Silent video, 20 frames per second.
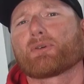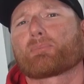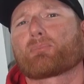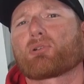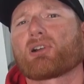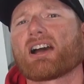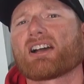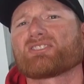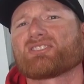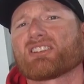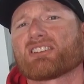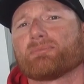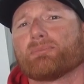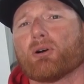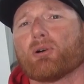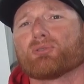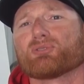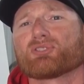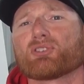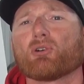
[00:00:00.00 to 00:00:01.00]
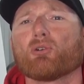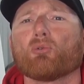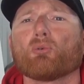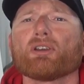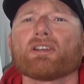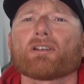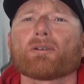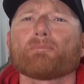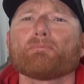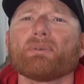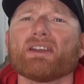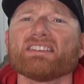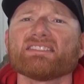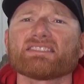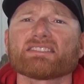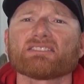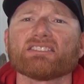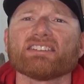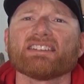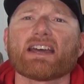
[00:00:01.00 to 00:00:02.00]
the Project Boat. So we are
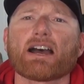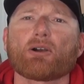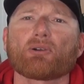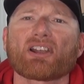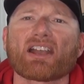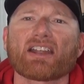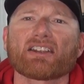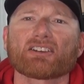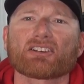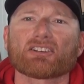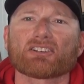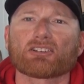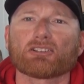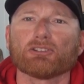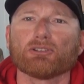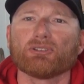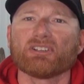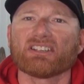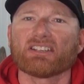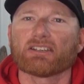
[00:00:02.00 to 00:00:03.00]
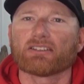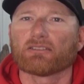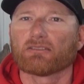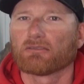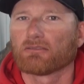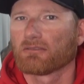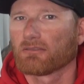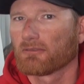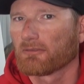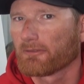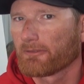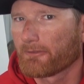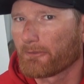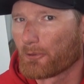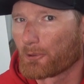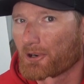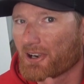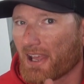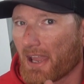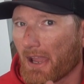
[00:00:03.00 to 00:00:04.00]
basically now kind of concluding it
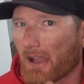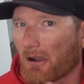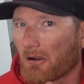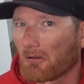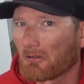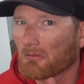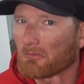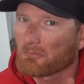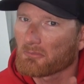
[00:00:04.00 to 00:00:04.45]
for now.